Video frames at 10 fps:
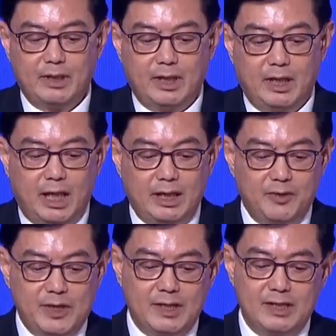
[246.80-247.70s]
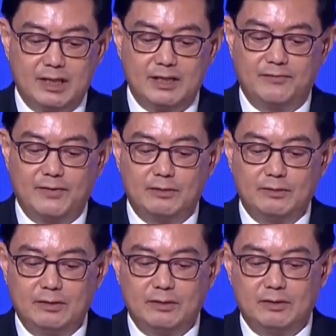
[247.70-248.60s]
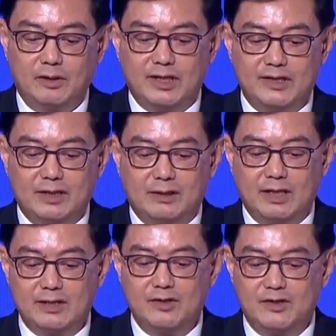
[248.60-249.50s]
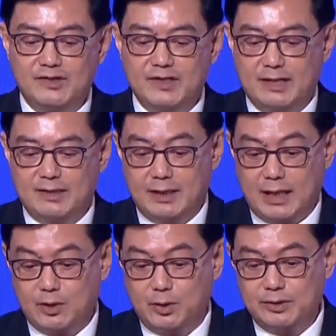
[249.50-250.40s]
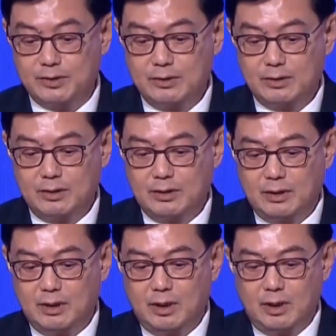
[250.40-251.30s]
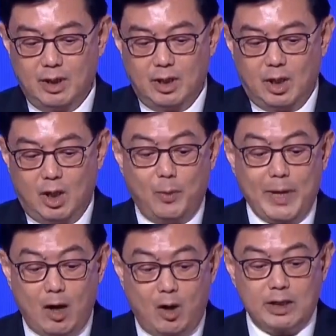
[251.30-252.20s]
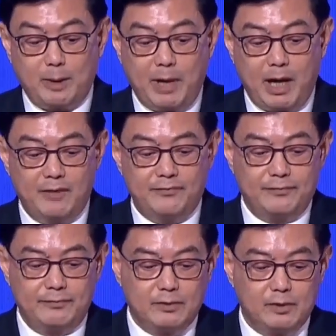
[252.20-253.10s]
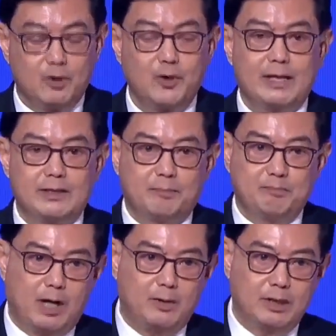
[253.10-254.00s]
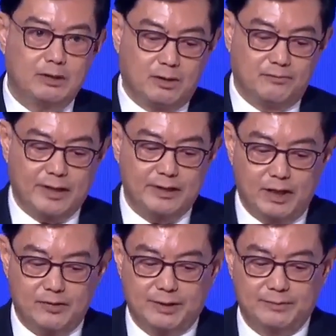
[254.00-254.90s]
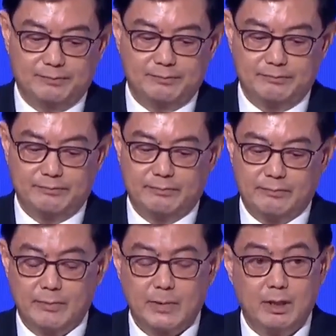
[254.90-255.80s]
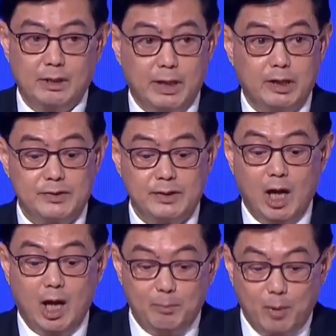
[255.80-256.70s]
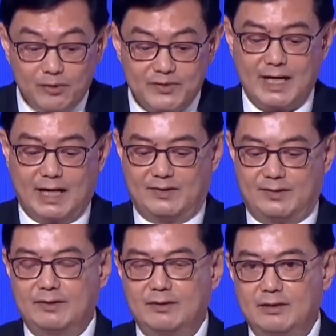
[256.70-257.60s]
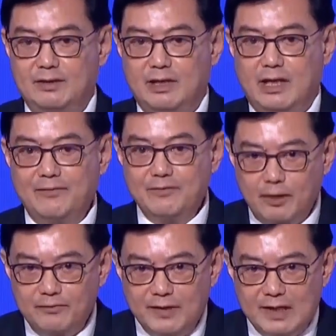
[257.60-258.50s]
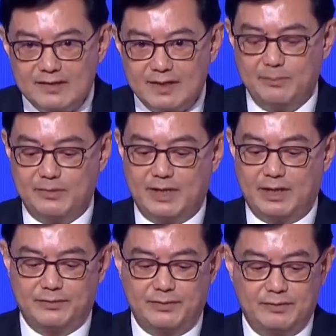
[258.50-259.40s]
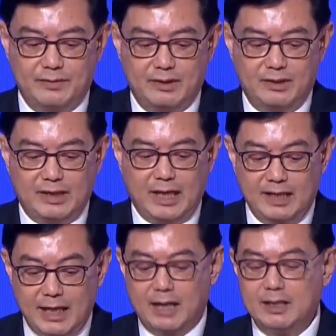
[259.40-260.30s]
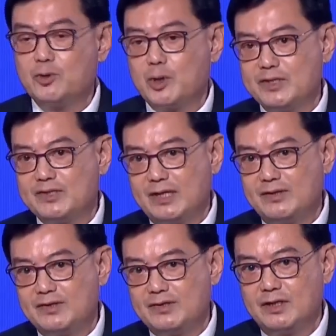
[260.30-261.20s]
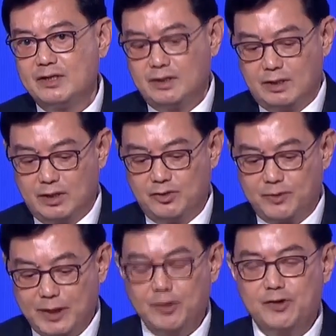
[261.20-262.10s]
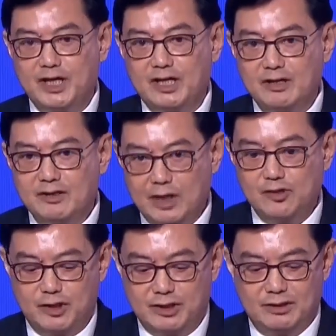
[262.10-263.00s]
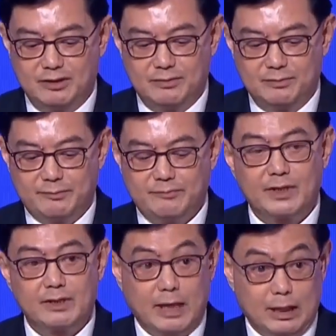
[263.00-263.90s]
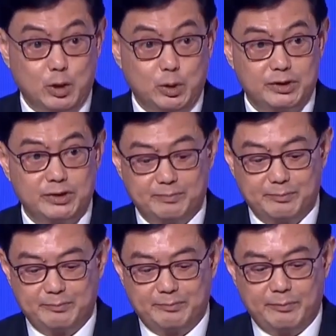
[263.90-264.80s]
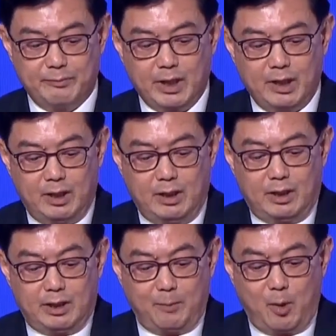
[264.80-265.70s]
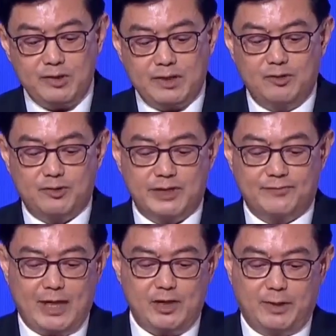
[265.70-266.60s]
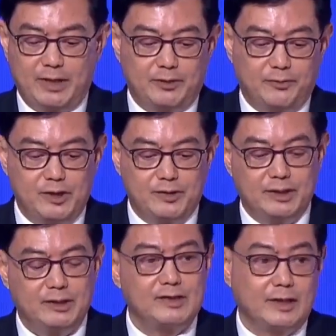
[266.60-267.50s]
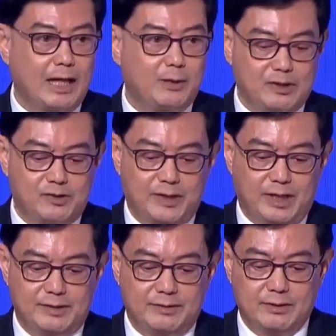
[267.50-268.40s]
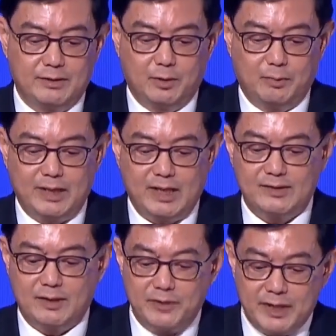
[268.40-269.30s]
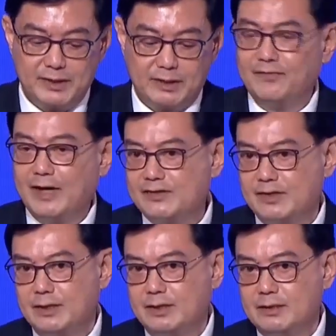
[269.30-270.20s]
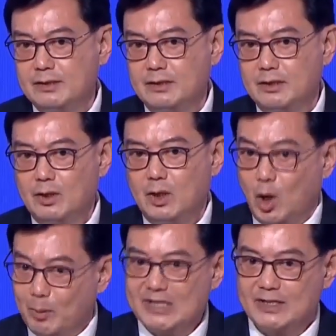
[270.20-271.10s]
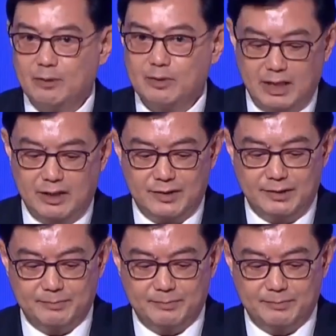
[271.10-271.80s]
In a recent interview, Dr. Kissinger said, and I quote, "We are on the path to great power confrontation because both sides have convinced themselves that the other represents a strategic danger," unquote. The most dangerous flashpoint in the region is the Taiwan Strait, where there's a risk of accident or miscalculation.